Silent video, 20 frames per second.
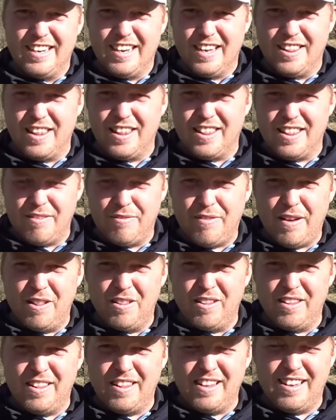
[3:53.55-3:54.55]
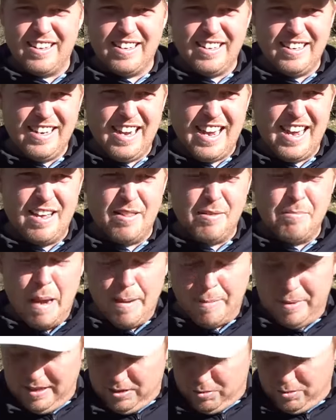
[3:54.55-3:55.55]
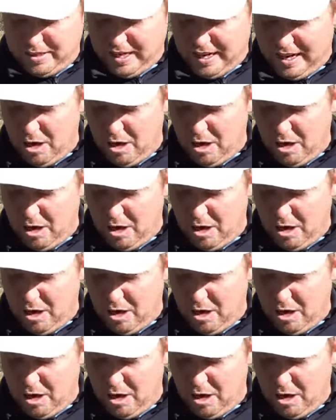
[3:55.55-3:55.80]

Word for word: And they felt, yeah, maybe this was a